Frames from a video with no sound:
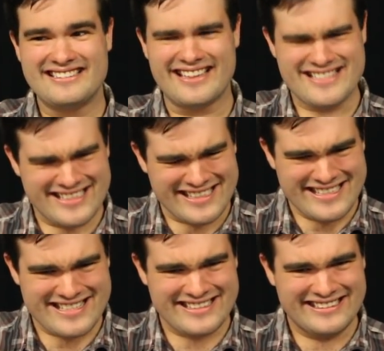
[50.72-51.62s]
Yes, it
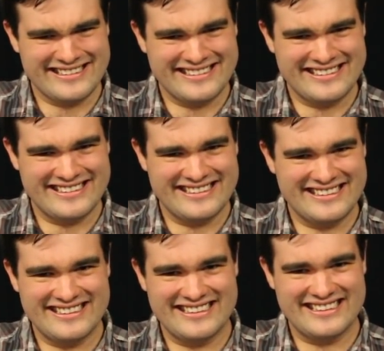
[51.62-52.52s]
is.
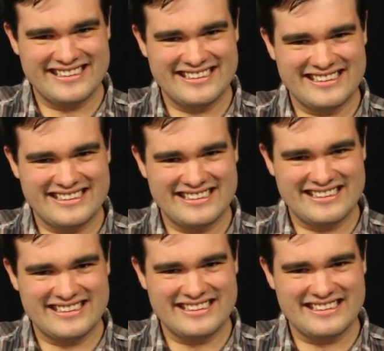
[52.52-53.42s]
No, it's not.
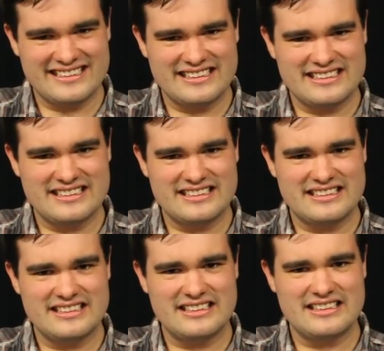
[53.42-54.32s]
It's a one-time
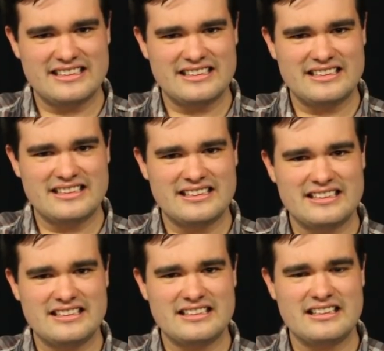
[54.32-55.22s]
segment.
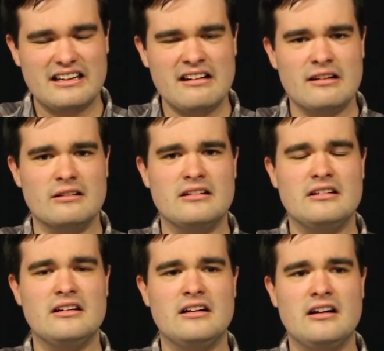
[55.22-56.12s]
Oh.
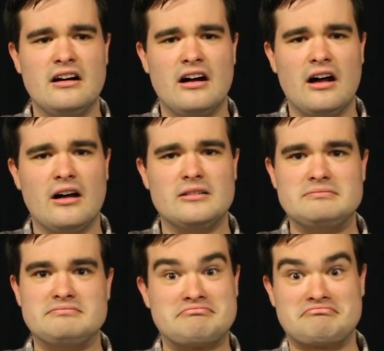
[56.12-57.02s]

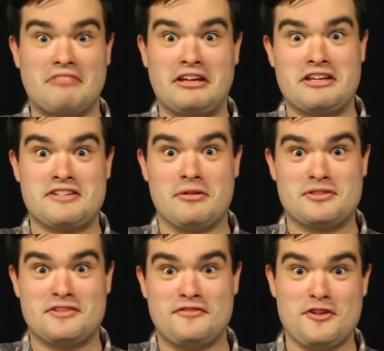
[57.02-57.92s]
I guess I
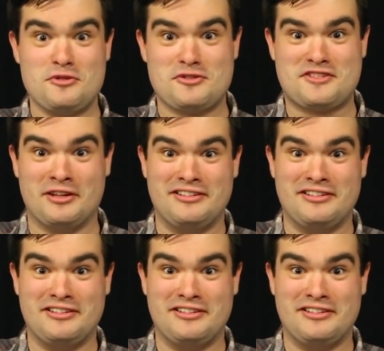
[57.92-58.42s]
was confused.